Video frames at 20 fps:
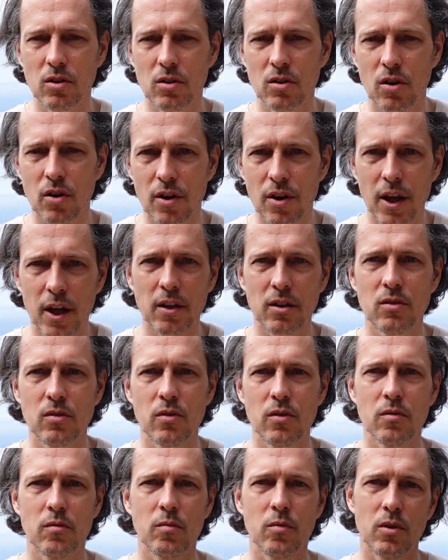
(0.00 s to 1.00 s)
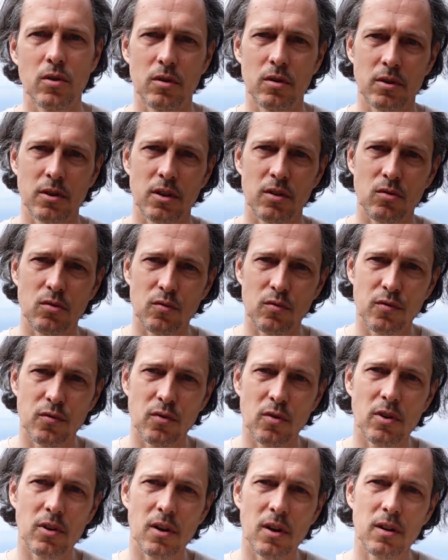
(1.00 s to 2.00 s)
connect to the world and to
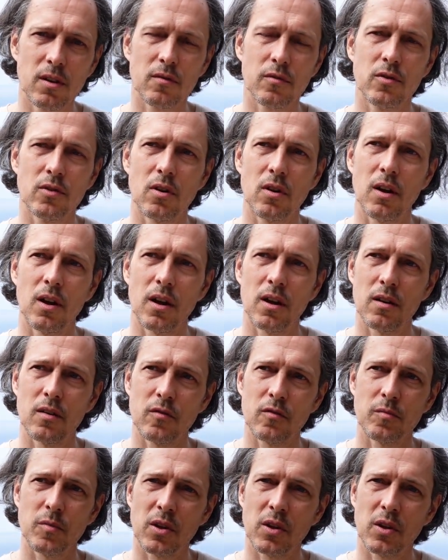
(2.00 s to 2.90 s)
fully live your life,